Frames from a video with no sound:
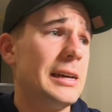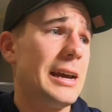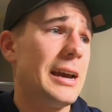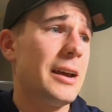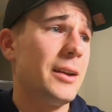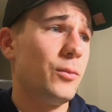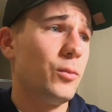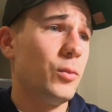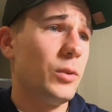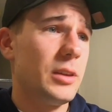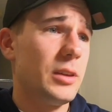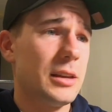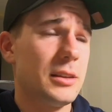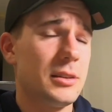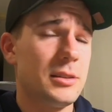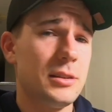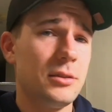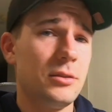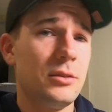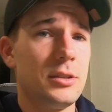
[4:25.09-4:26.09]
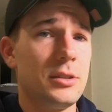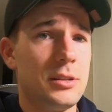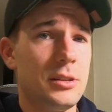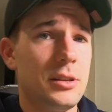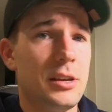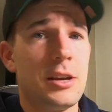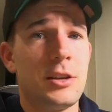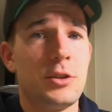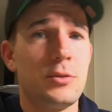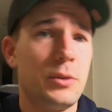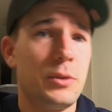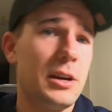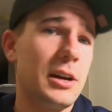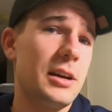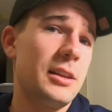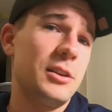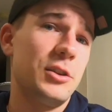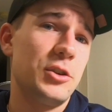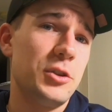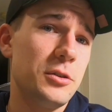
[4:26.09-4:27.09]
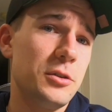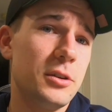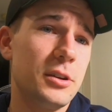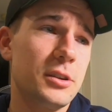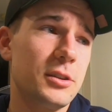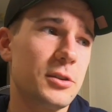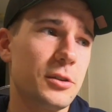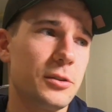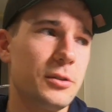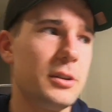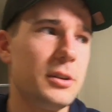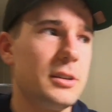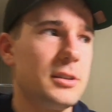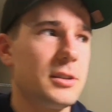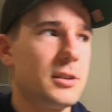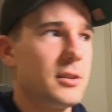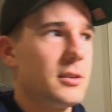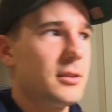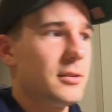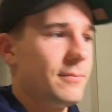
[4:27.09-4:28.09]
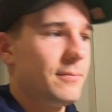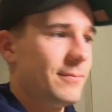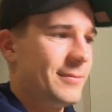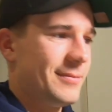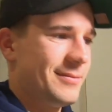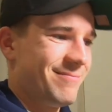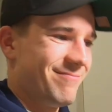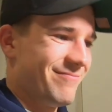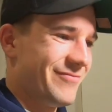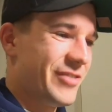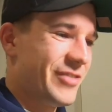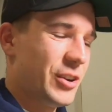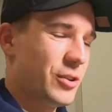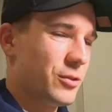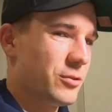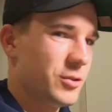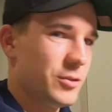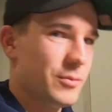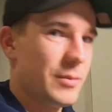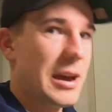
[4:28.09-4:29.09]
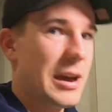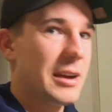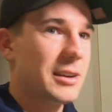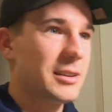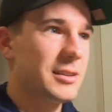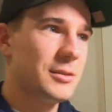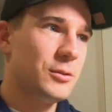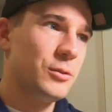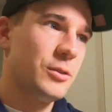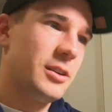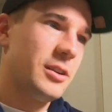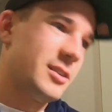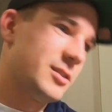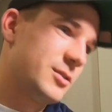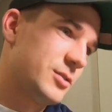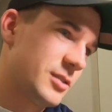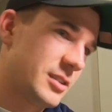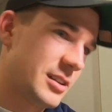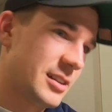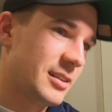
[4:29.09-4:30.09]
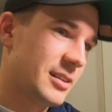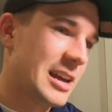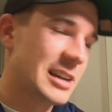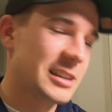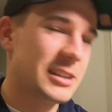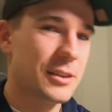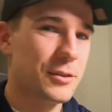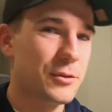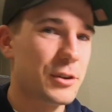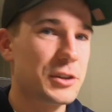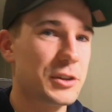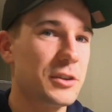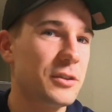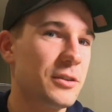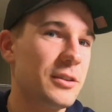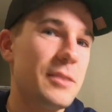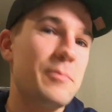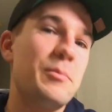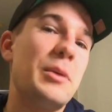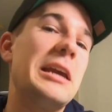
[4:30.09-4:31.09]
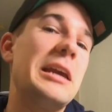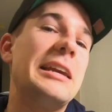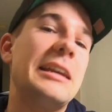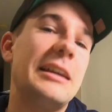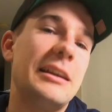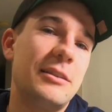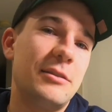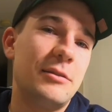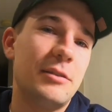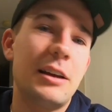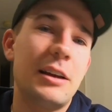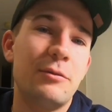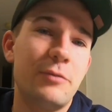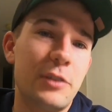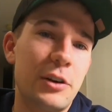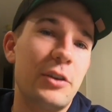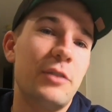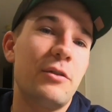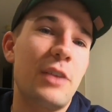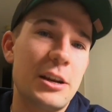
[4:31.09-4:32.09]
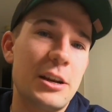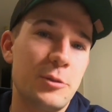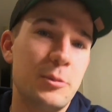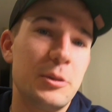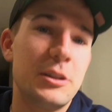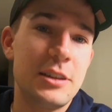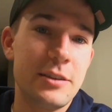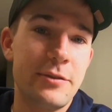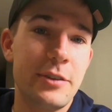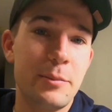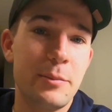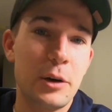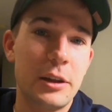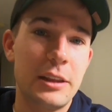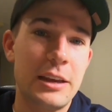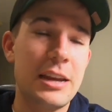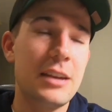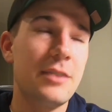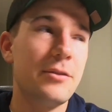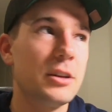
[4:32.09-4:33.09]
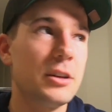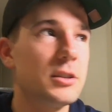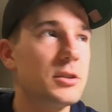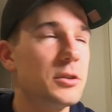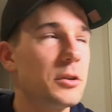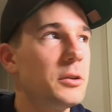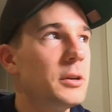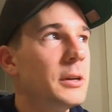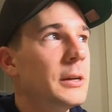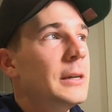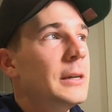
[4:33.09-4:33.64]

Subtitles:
And without the cylinders in the engine, we can't then tune it. So it's VO2 max, looking at sort of the lactate threshold and then peaking and very race specific by the end of it. So